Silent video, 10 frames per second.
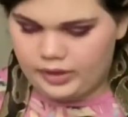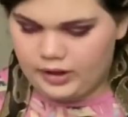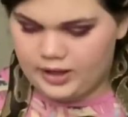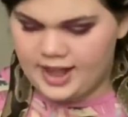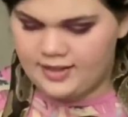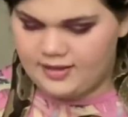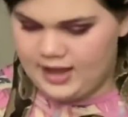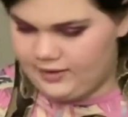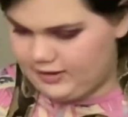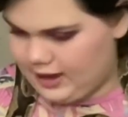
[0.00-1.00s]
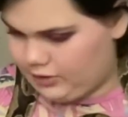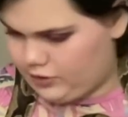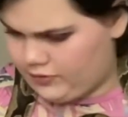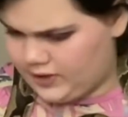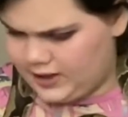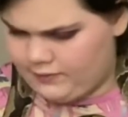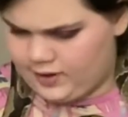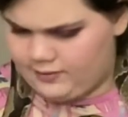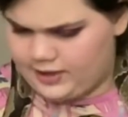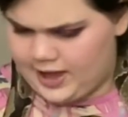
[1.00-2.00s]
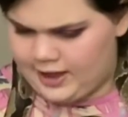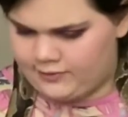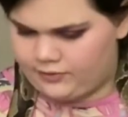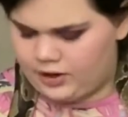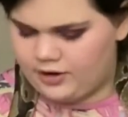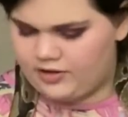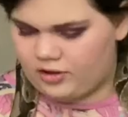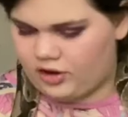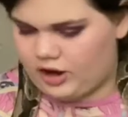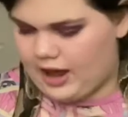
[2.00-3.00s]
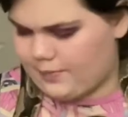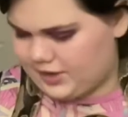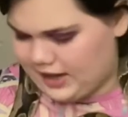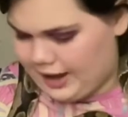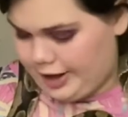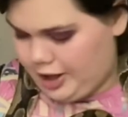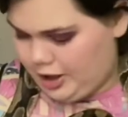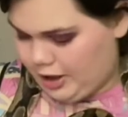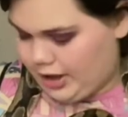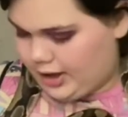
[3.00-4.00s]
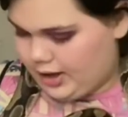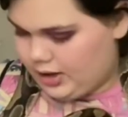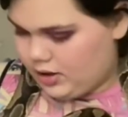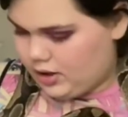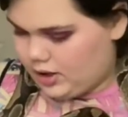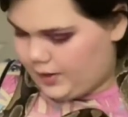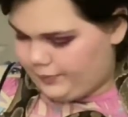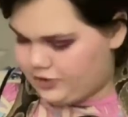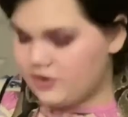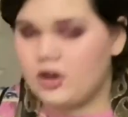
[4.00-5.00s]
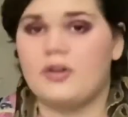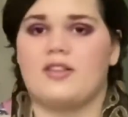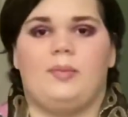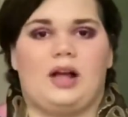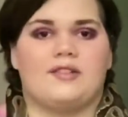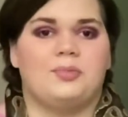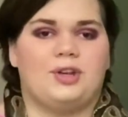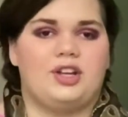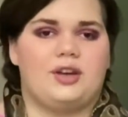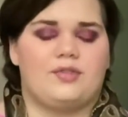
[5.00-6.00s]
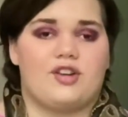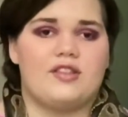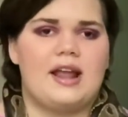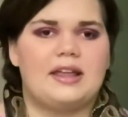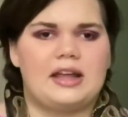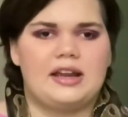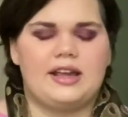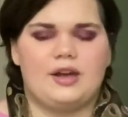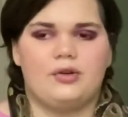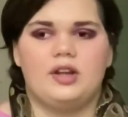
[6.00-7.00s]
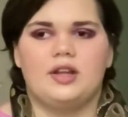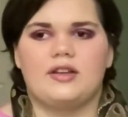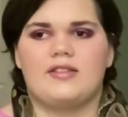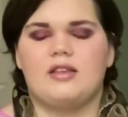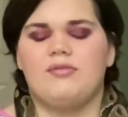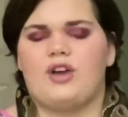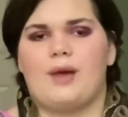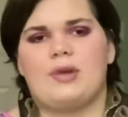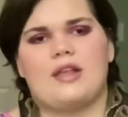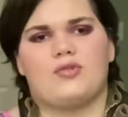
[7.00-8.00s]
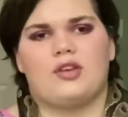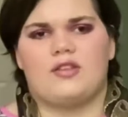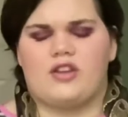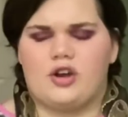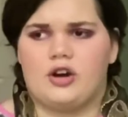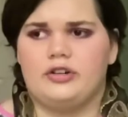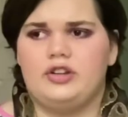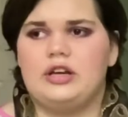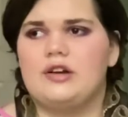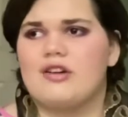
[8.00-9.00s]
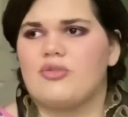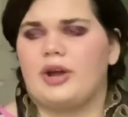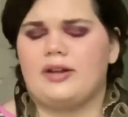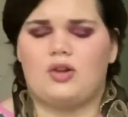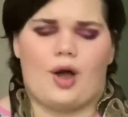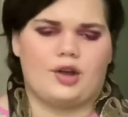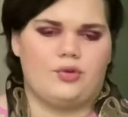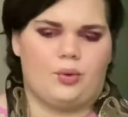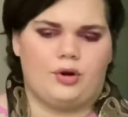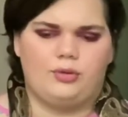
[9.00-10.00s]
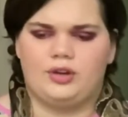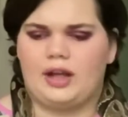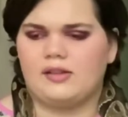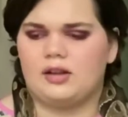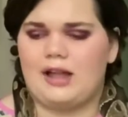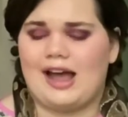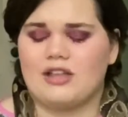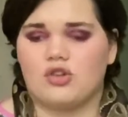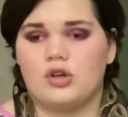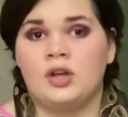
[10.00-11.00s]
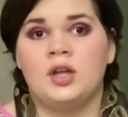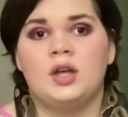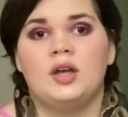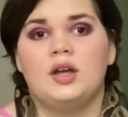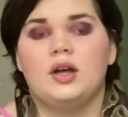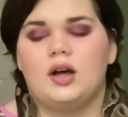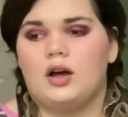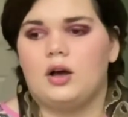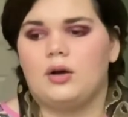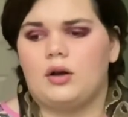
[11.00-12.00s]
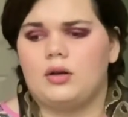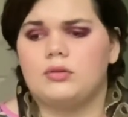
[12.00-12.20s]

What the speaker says: Can snakes get loose even if they have a very secure habitat? There's always a possibility of your snake getting out, because even if your habitat's really secure, you can always forget to lock a door, forget to latch a